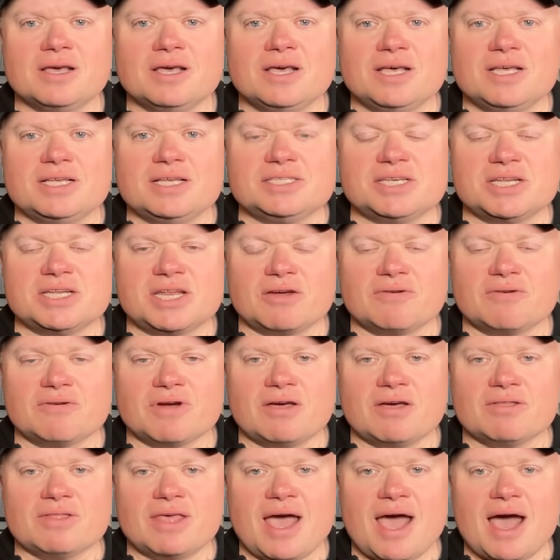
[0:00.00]
sitting
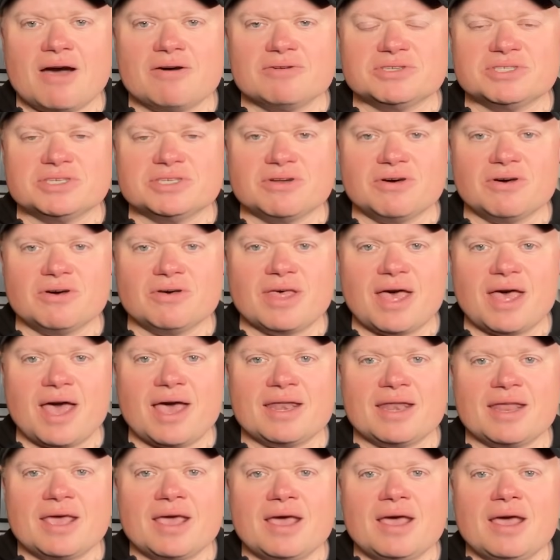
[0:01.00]
around the house and all
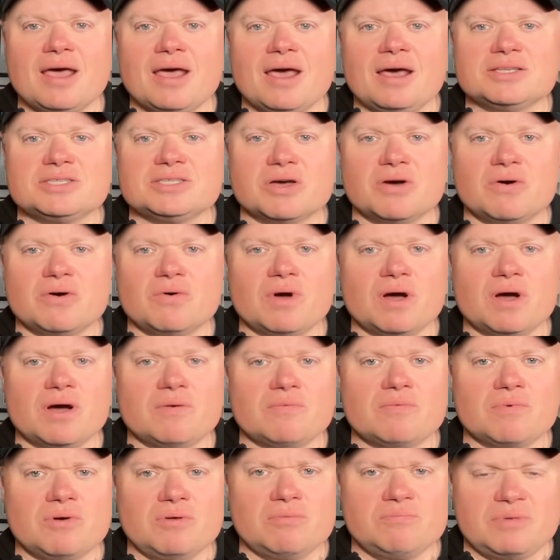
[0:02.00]
that. So uh,
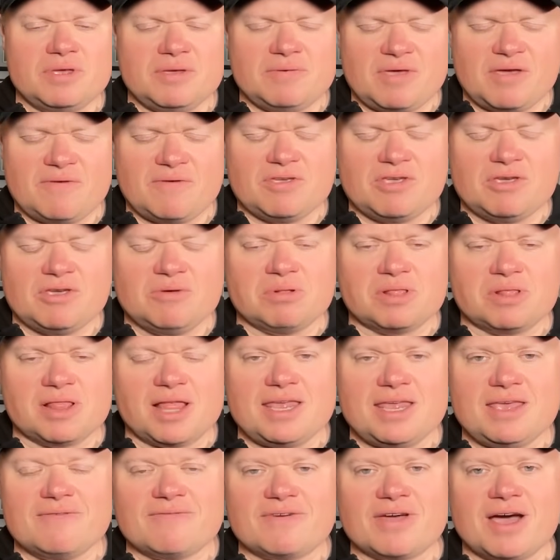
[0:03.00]
we'll be giving you
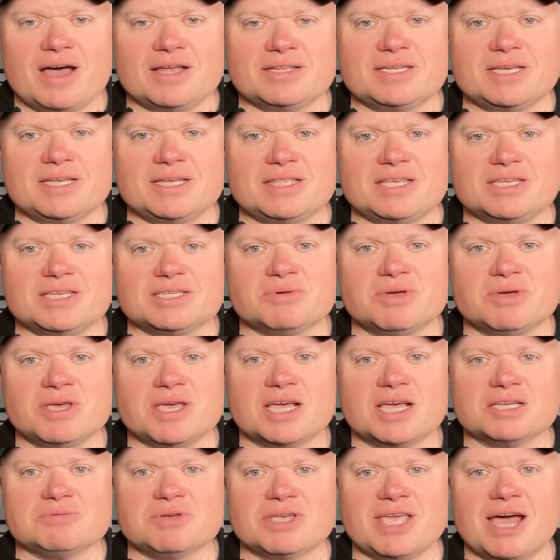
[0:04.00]
plenty of content this week
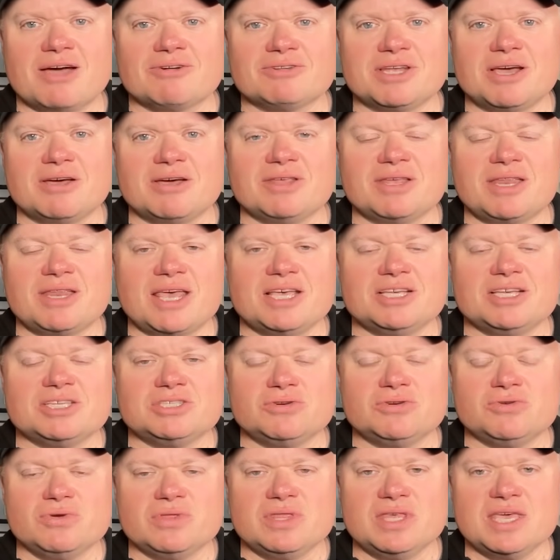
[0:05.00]
as we count down the days
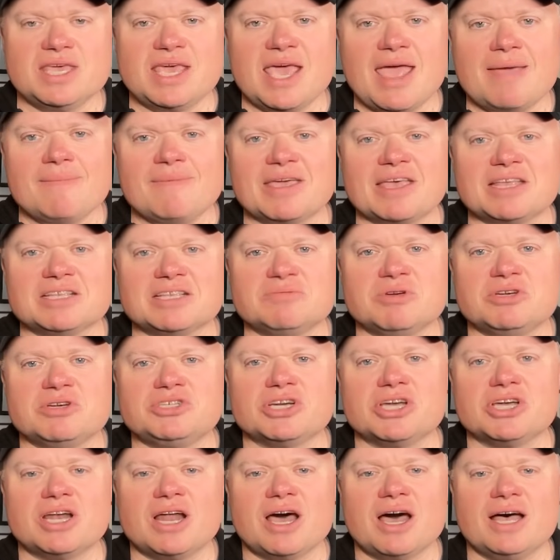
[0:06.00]
to the game against
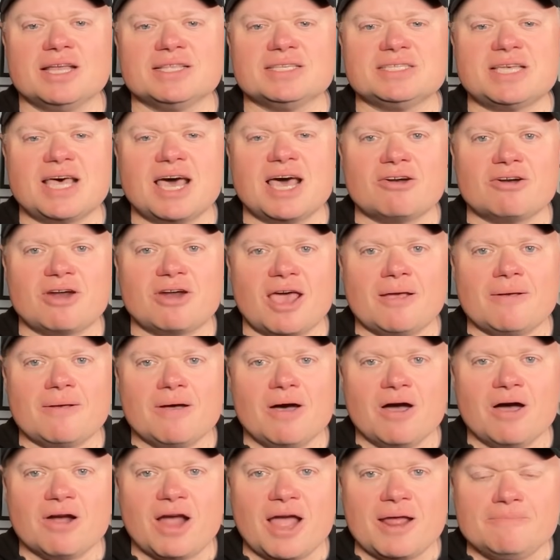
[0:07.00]
Michigan on Saturday.
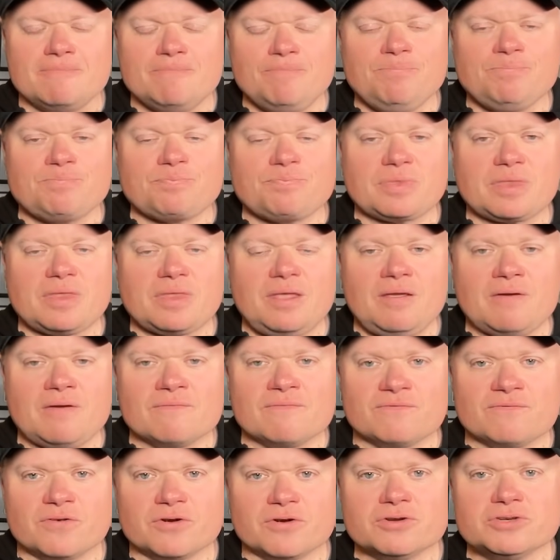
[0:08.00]
All right.
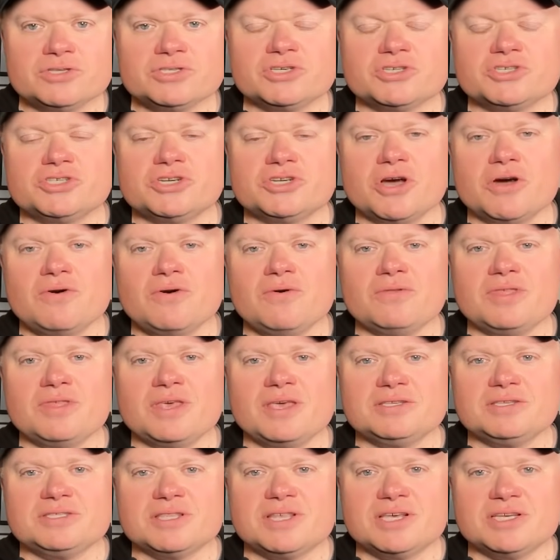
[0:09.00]
First show
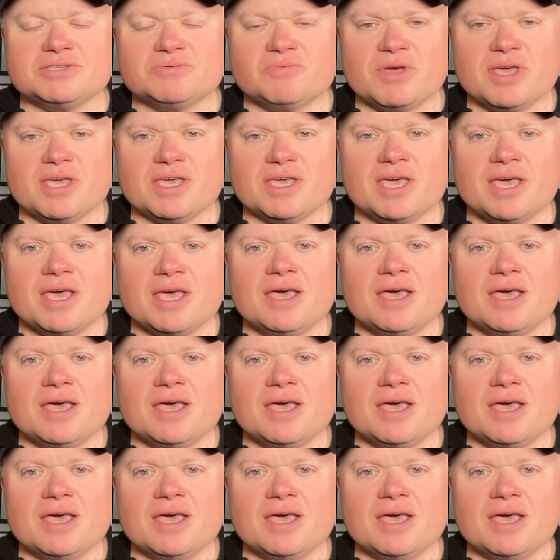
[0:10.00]
these this week,